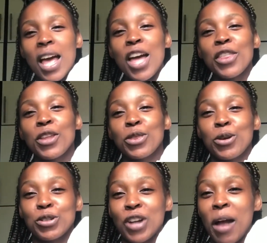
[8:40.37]
the third
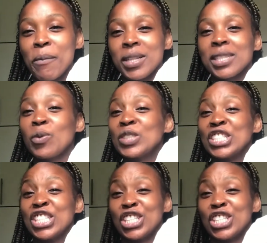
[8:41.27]
trimester, which is the